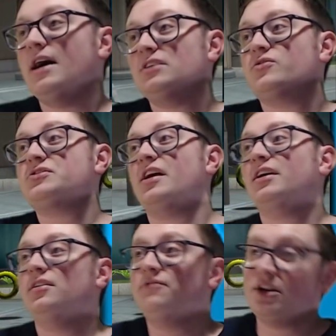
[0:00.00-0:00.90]
As for
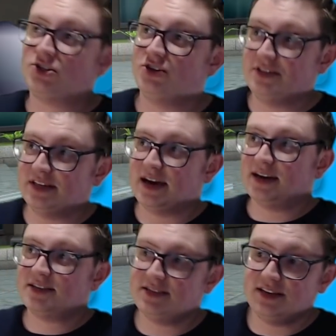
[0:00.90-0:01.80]
Sonic Adventure
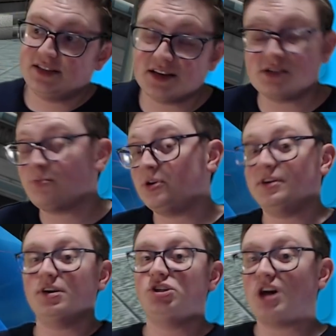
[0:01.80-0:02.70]
DX, it does a pretty
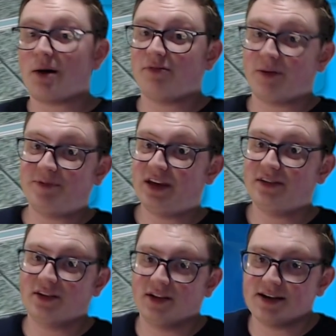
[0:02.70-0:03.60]
good job of
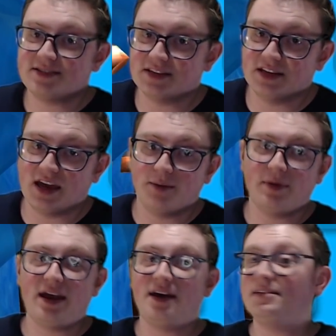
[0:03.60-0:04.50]
updating the classic game
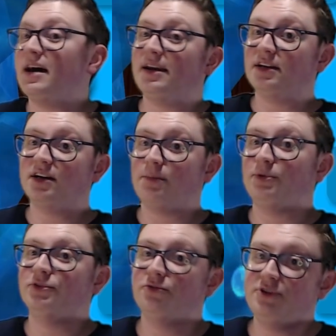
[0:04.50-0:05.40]
and adding a
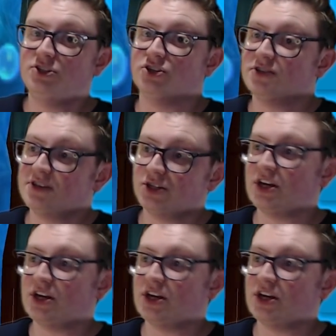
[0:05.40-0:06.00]
couple new features, such